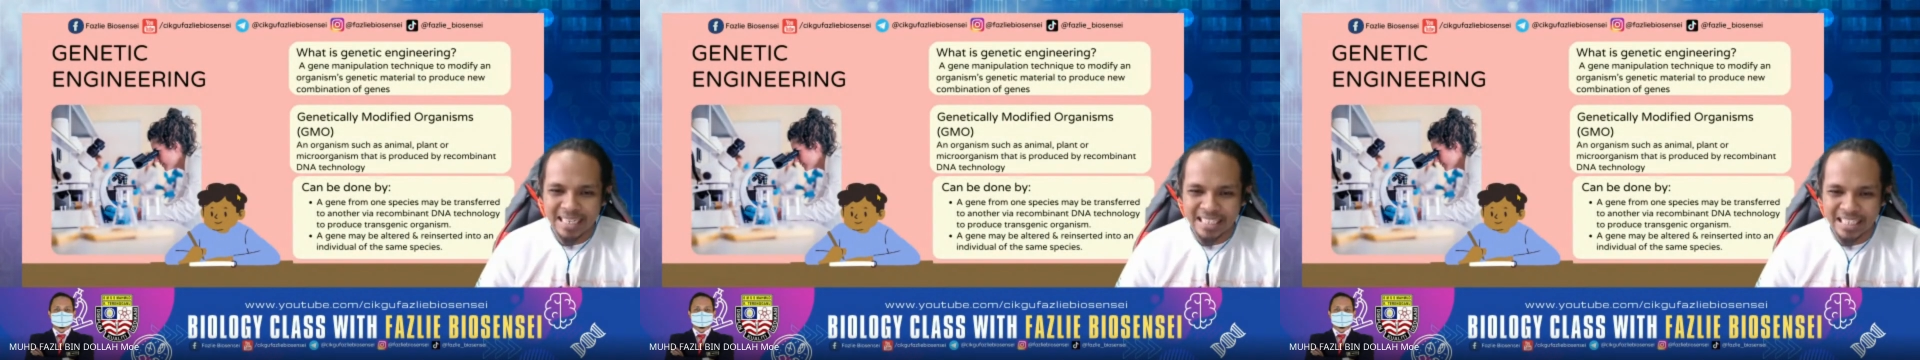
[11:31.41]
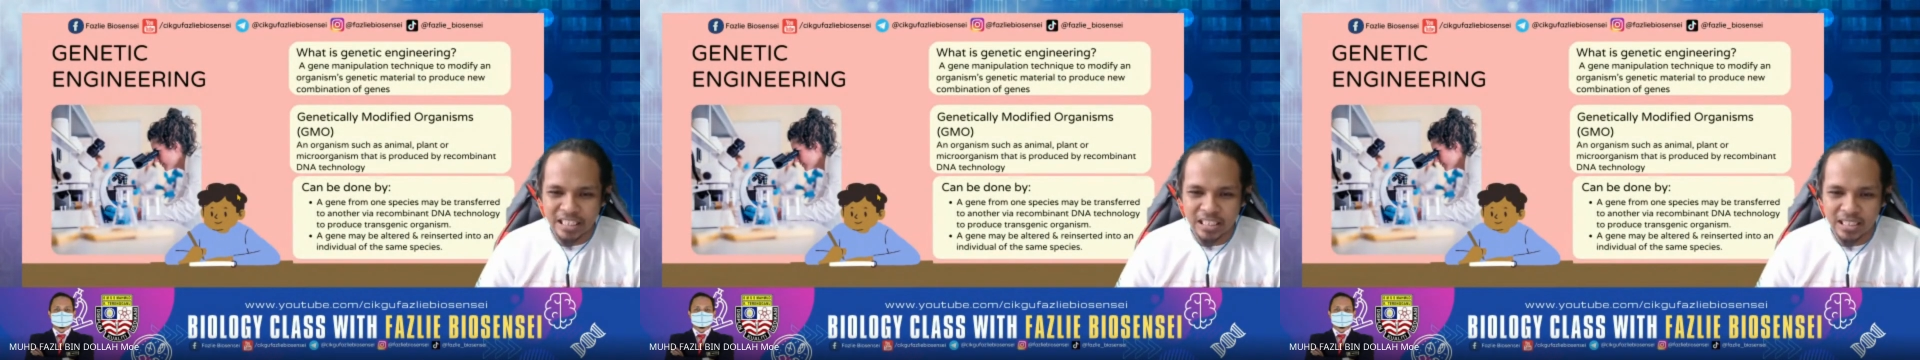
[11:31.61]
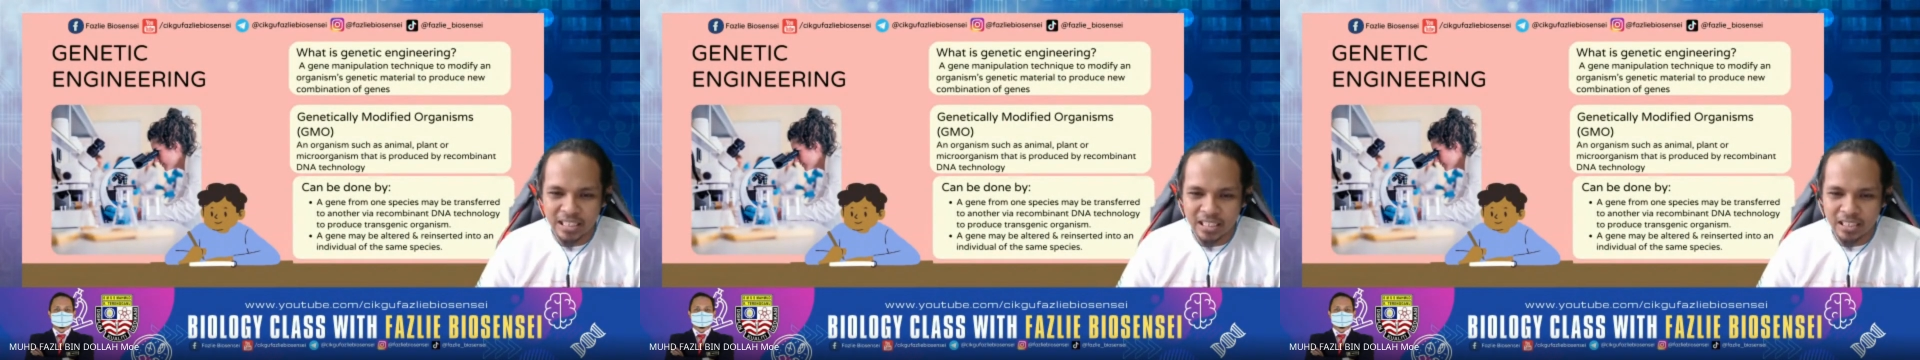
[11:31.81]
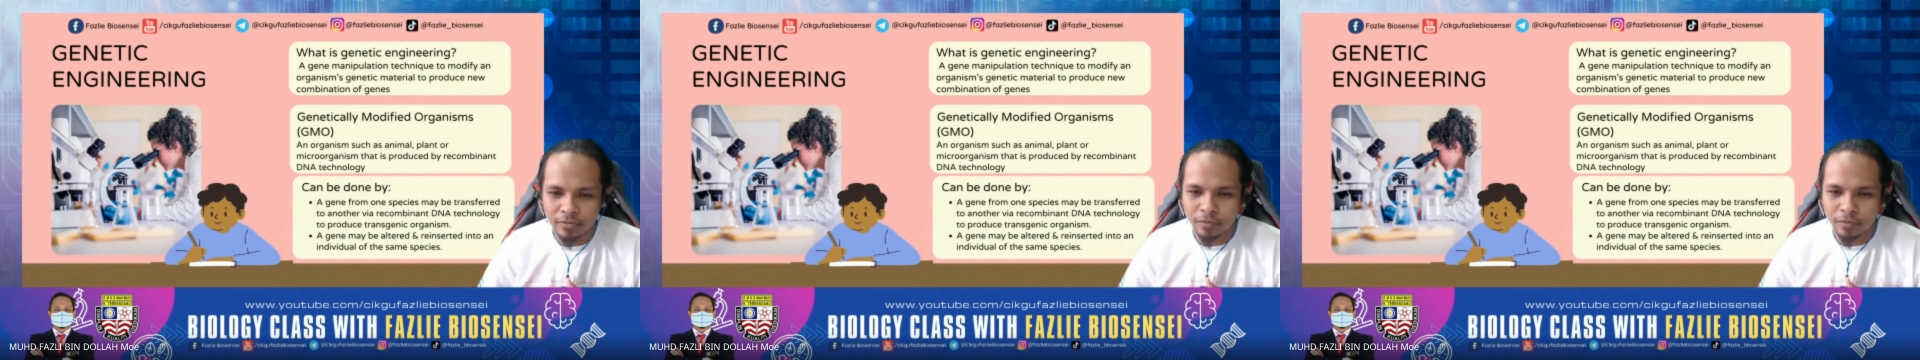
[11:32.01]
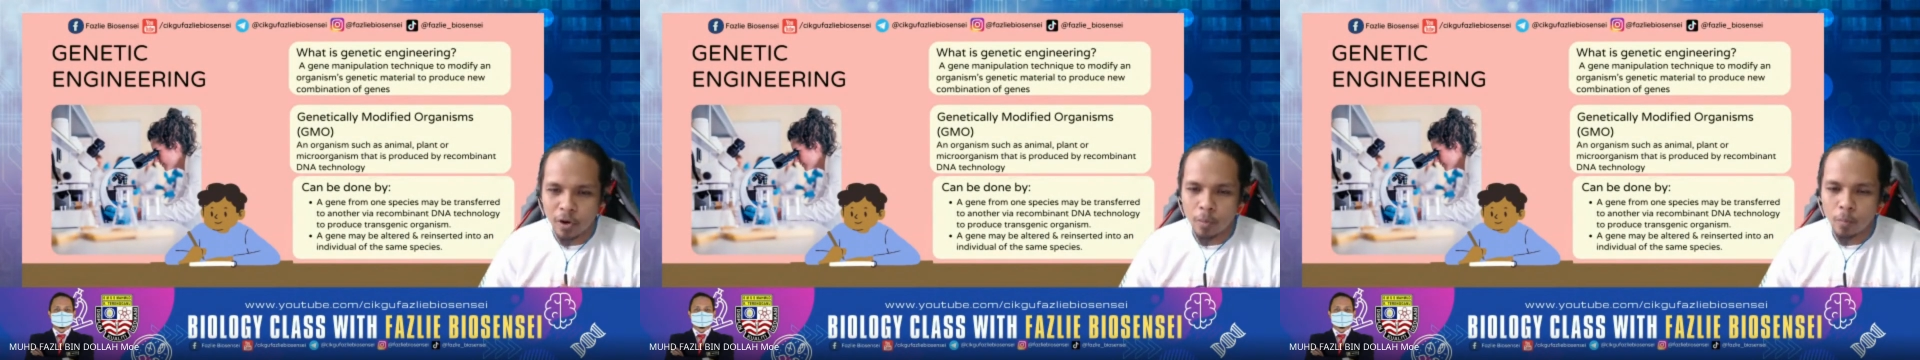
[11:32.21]
a gene
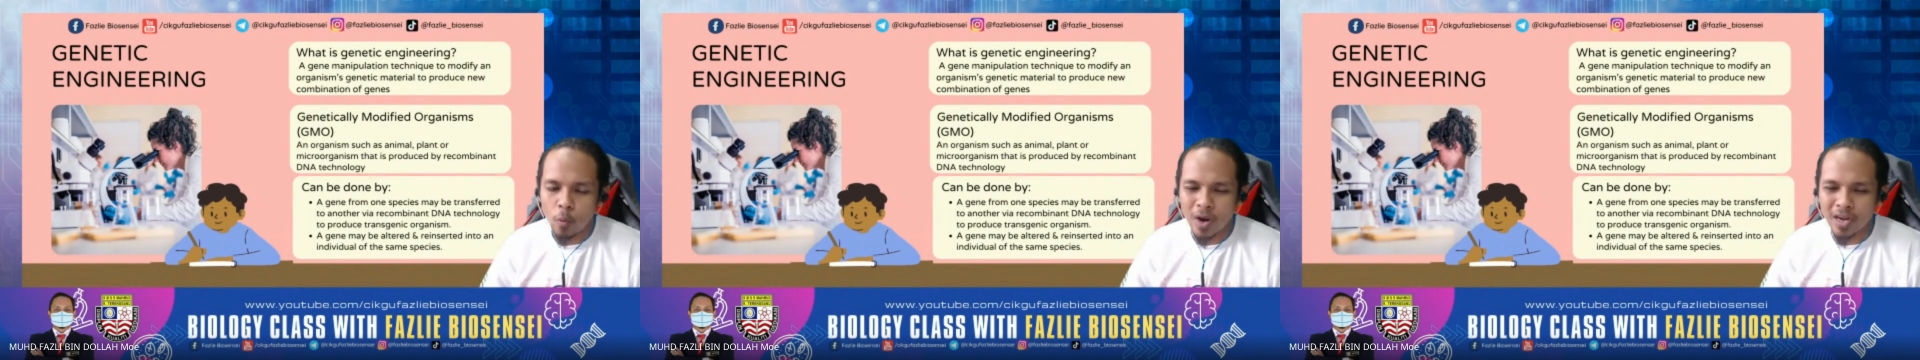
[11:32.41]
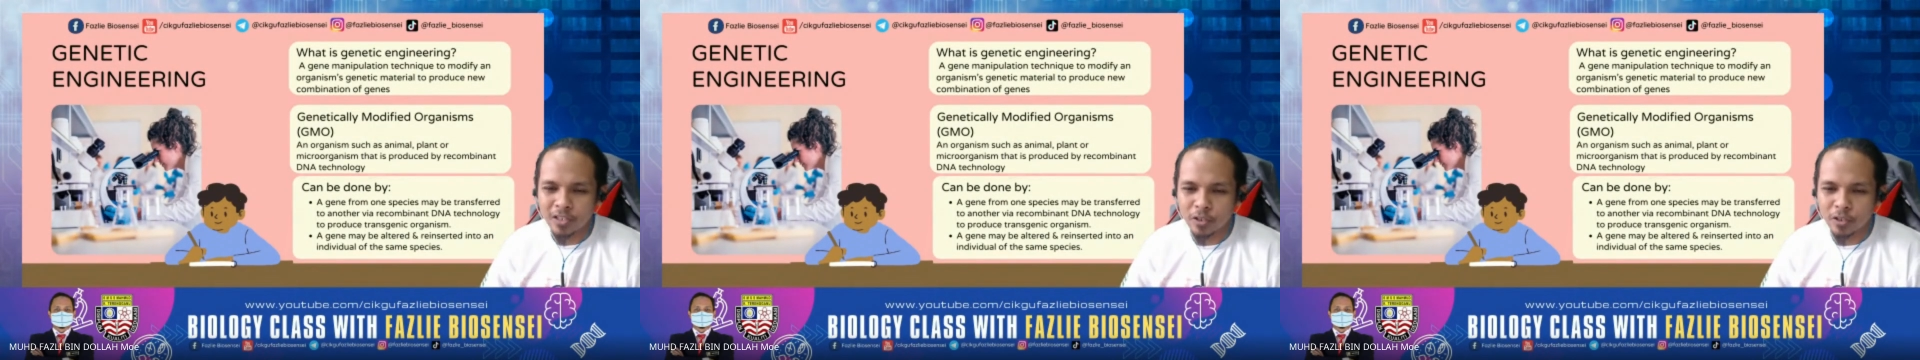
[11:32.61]
from one